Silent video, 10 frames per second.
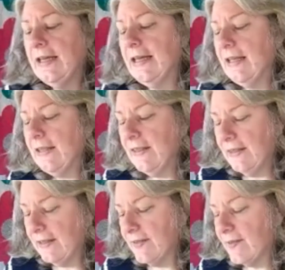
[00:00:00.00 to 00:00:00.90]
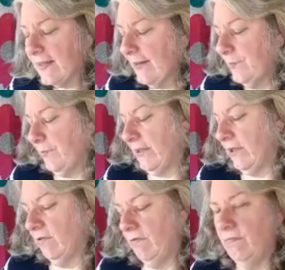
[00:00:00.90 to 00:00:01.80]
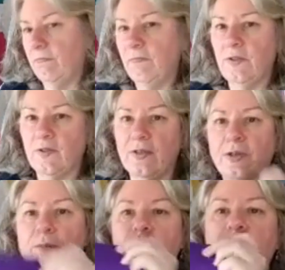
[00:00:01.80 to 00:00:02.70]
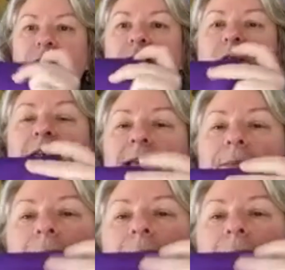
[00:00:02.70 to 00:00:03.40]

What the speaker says: This came about, the sewing machine came about